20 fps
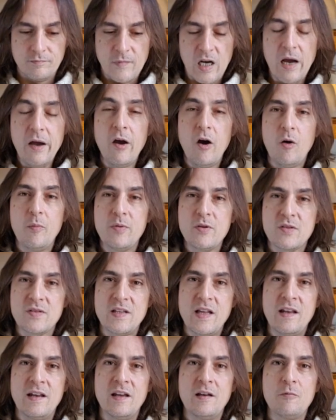I hope you're
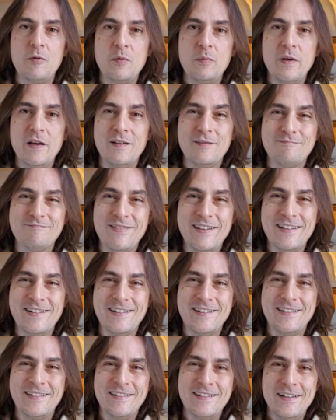standing with me.
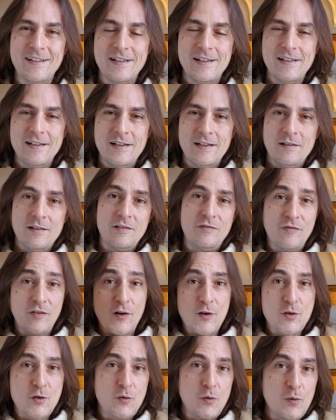
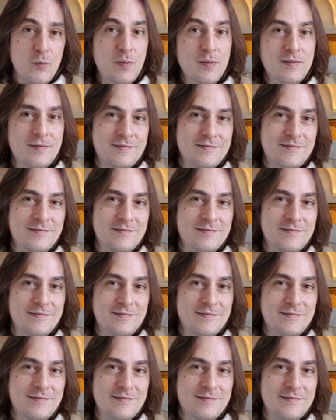First group.